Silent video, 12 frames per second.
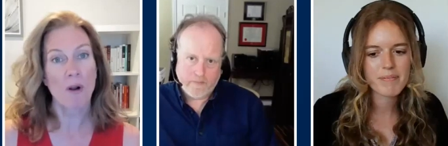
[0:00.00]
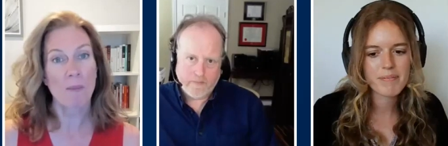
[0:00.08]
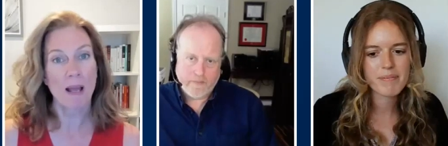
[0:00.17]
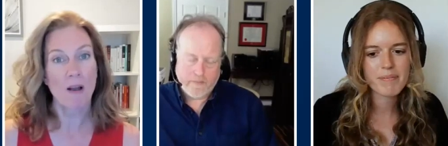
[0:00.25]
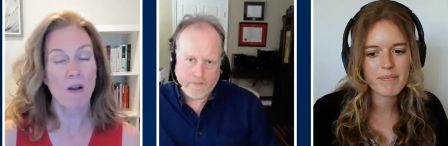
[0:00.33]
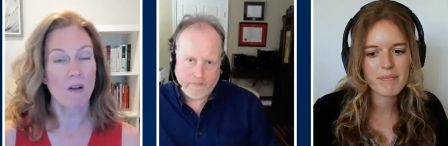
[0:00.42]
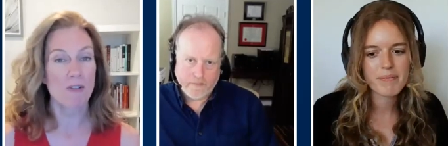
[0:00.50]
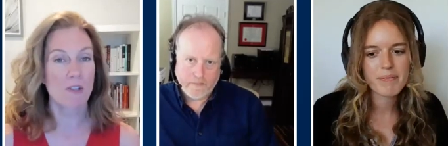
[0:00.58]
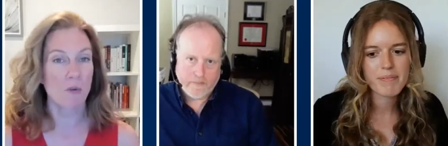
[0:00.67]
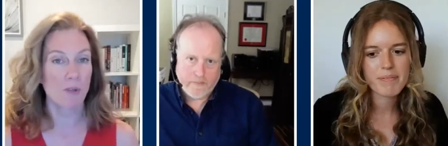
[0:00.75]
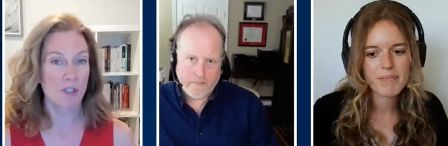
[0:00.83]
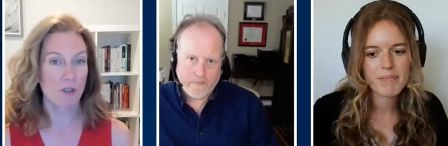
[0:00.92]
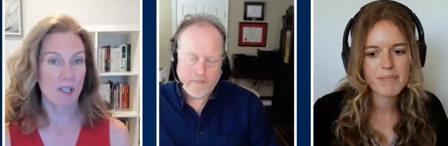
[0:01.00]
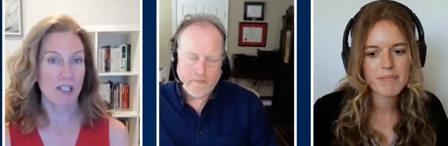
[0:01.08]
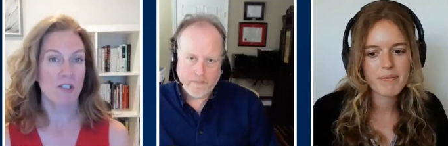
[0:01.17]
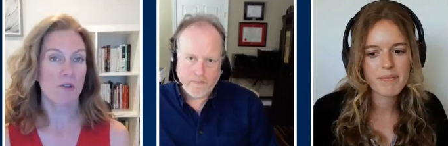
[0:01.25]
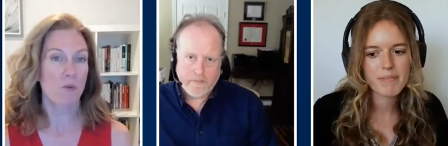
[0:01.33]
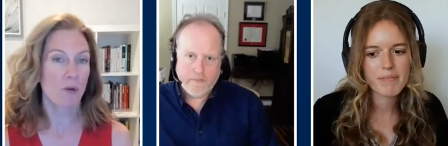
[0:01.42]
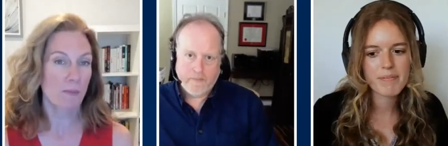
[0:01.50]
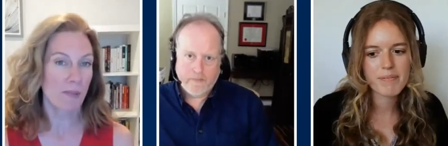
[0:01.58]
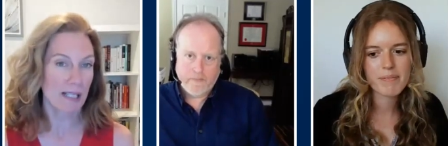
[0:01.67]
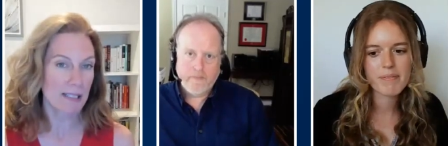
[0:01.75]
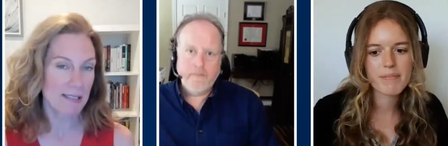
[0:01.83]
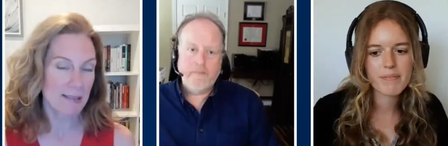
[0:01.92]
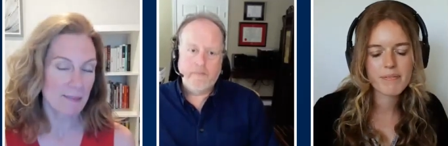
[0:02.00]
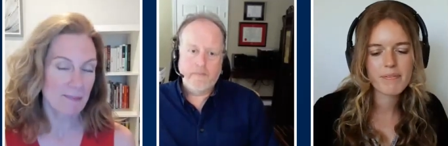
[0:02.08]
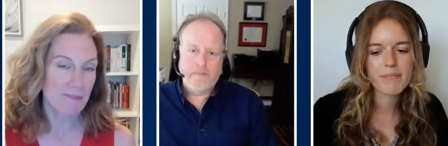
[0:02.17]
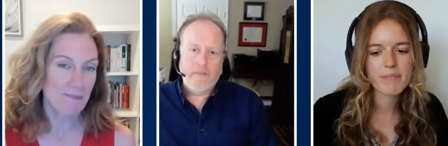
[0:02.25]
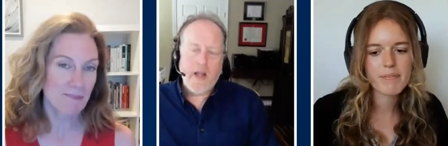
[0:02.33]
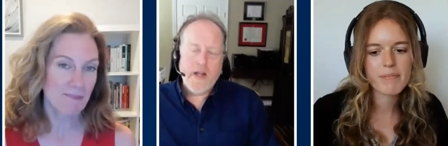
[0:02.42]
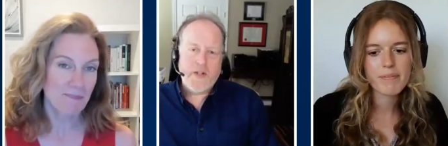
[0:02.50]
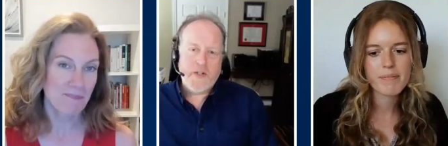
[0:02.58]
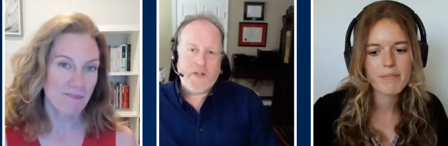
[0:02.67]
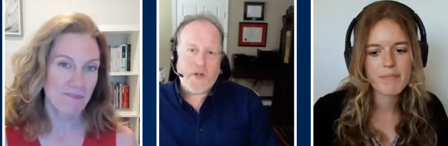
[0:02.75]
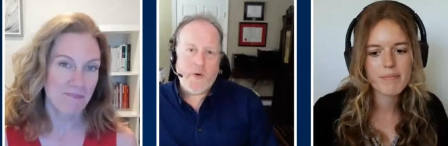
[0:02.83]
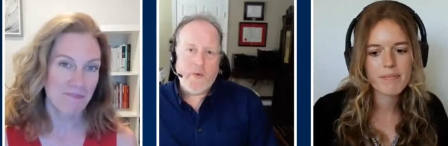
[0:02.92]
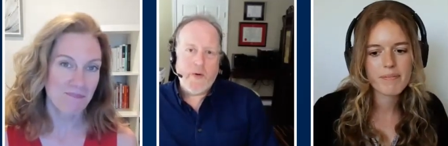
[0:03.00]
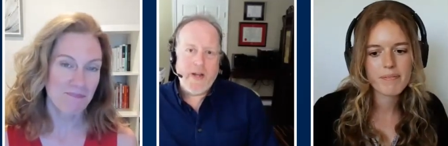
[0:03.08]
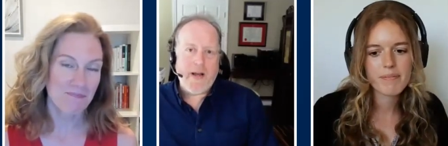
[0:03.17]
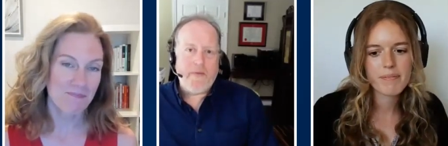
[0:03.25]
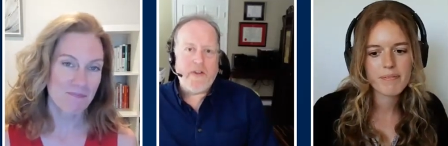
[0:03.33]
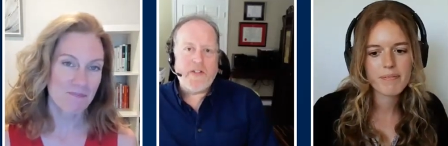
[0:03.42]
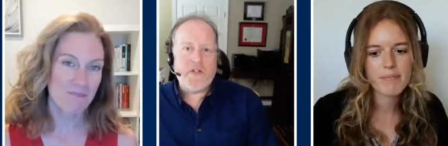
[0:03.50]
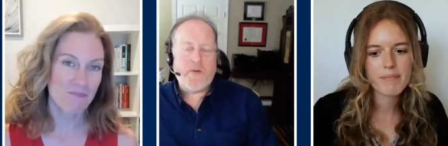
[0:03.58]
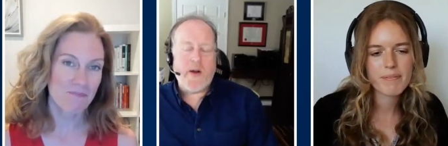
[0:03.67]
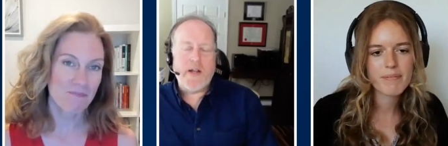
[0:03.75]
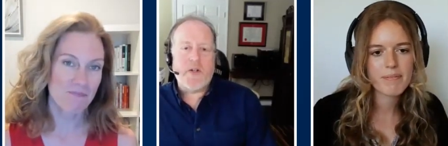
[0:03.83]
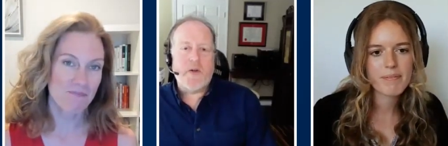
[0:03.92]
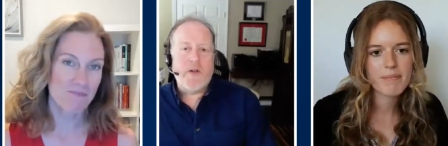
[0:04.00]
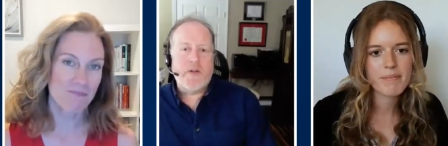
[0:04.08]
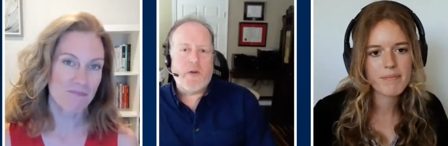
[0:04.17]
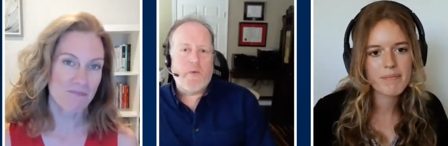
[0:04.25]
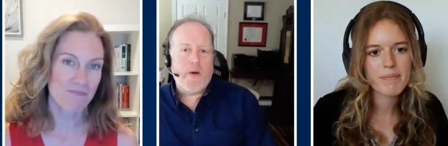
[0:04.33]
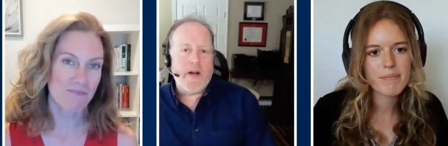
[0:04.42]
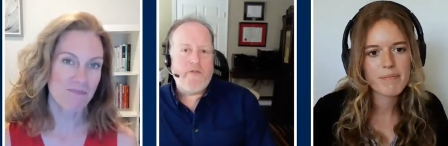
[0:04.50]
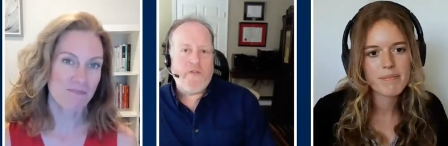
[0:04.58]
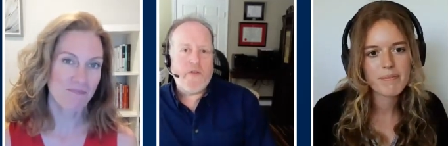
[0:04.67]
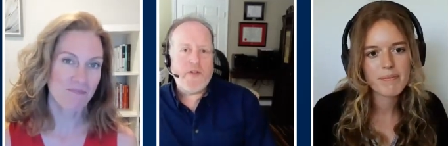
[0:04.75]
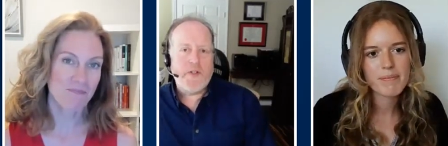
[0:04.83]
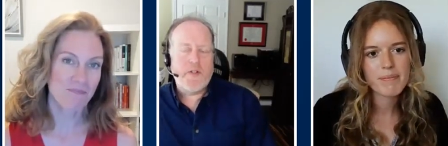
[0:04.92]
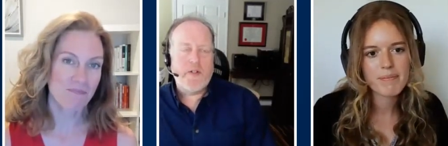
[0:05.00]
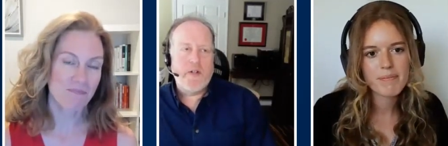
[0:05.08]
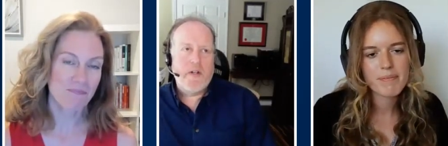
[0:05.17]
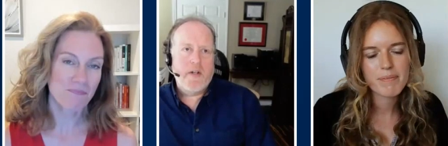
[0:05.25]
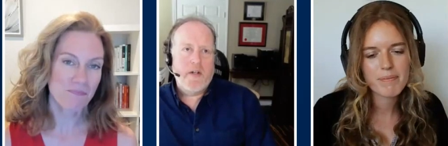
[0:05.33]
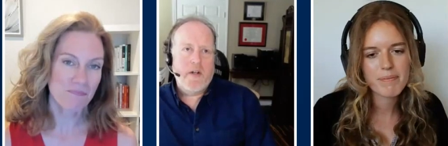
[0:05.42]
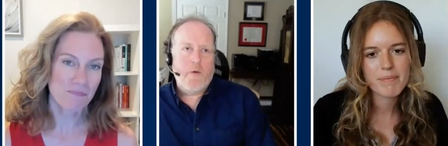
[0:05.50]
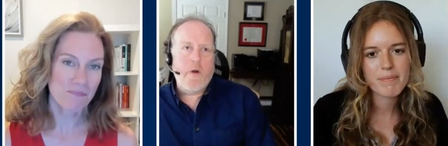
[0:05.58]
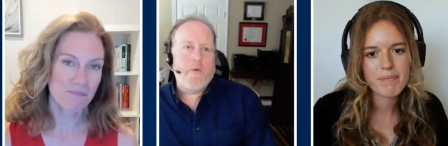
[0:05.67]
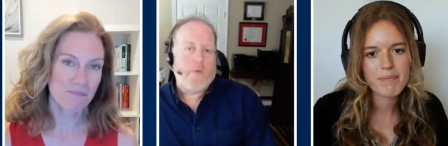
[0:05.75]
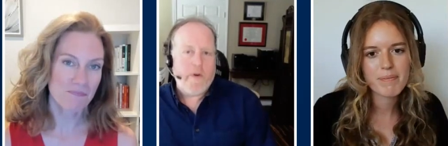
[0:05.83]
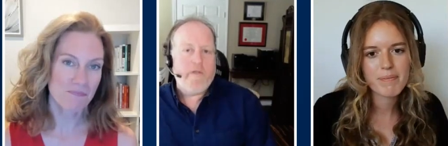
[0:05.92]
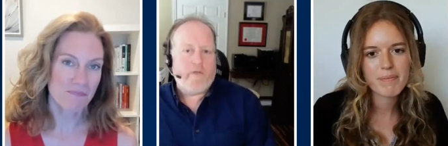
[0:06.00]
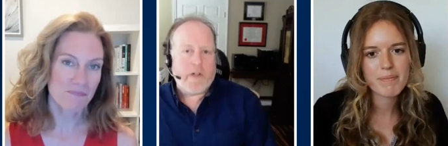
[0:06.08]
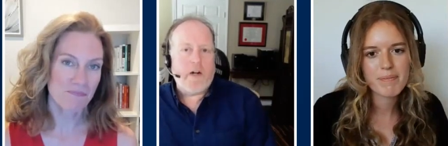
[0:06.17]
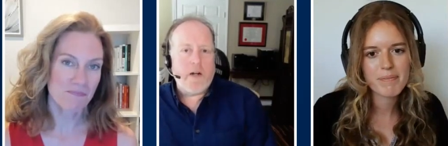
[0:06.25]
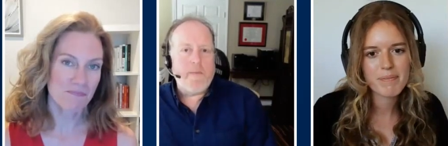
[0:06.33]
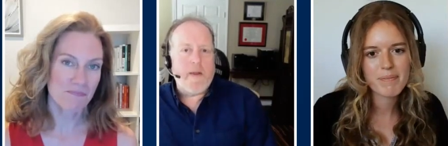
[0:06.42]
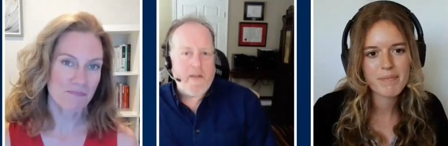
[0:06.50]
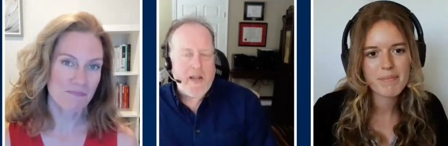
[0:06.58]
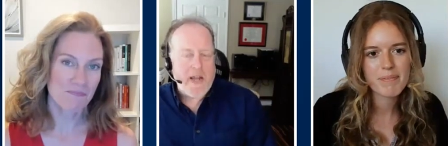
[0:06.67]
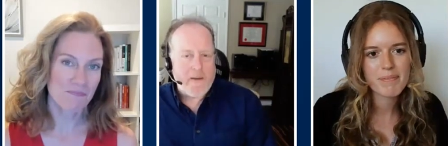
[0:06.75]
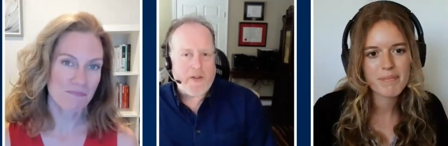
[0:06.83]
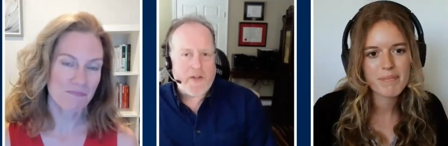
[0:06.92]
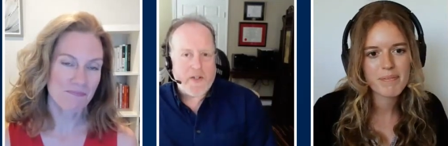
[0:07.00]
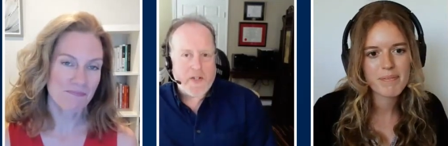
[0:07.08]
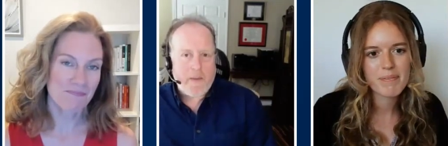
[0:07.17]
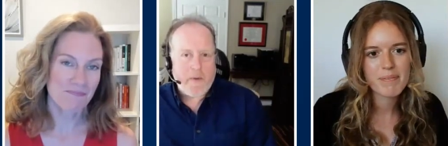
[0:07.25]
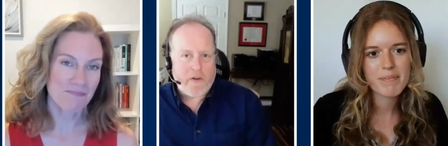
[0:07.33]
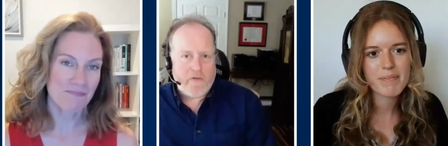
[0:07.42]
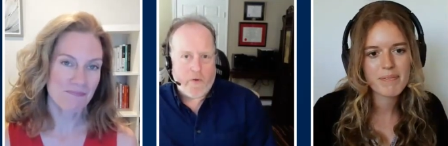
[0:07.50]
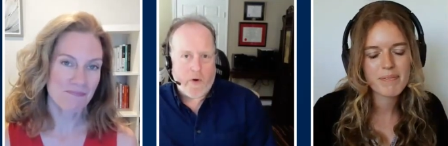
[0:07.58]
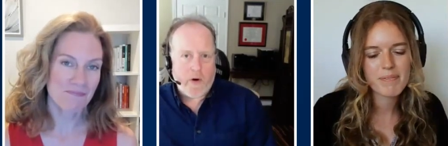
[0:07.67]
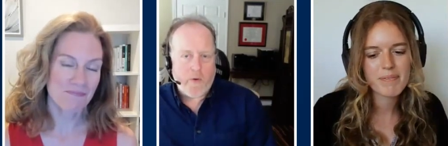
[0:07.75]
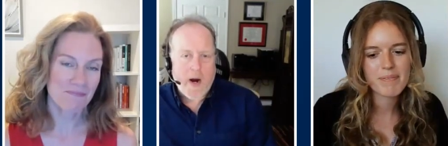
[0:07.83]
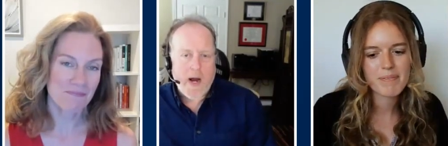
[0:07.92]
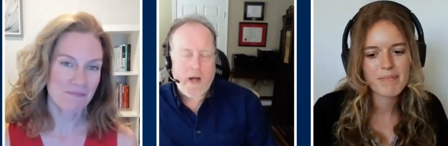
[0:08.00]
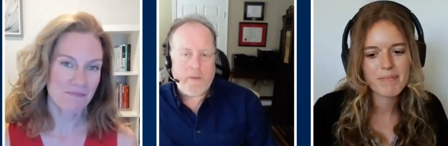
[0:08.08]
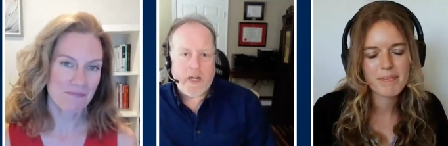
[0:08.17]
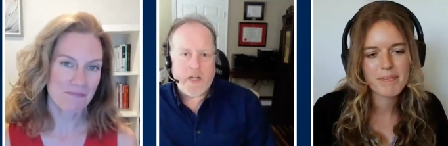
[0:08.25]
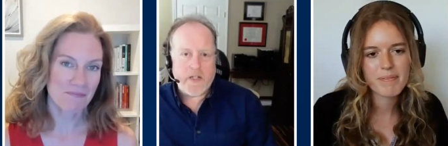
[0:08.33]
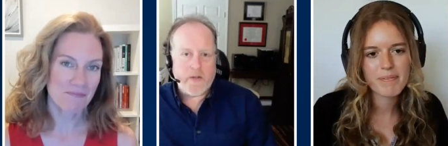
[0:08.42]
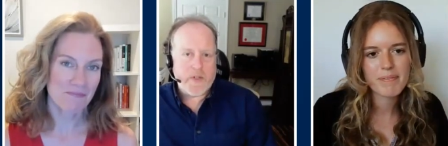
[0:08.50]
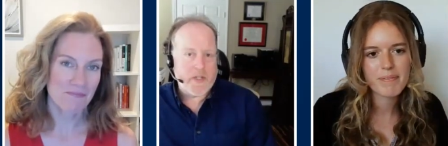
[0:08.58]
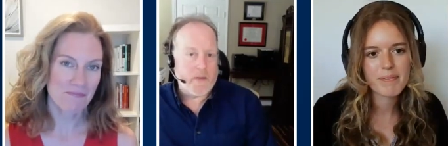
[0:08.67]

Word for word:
Speaker 1: more about also returning to the workplace.
Speaker 2: So yeah, this is great. So so when I first we, we've clearly been thinking about this topic for a while because it was